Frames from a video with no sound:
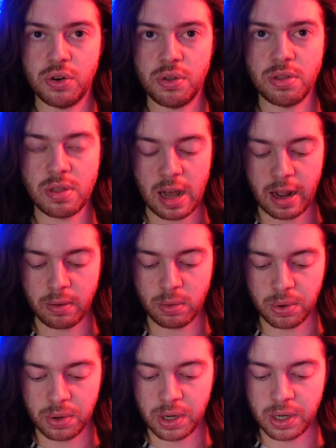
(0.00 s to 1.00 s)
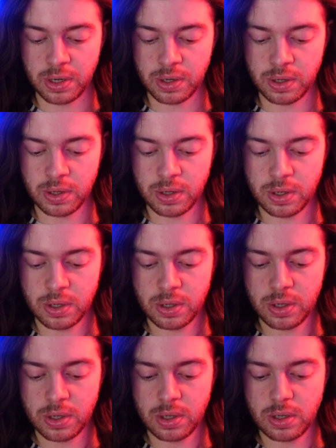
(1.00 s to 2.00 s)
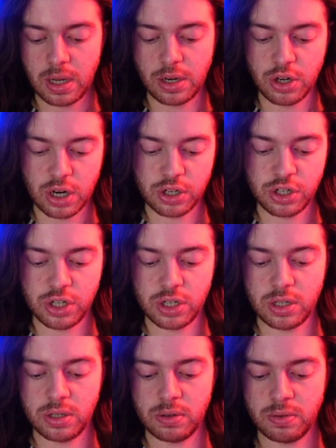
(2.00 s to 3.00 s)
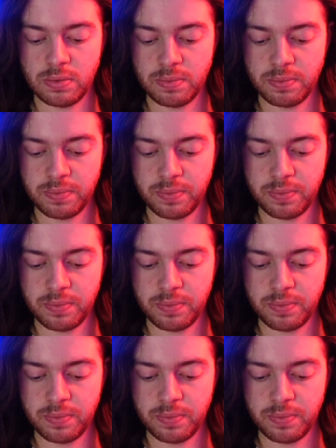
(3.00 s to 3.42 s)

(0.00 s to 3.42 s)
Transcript: your thyroid, digestion,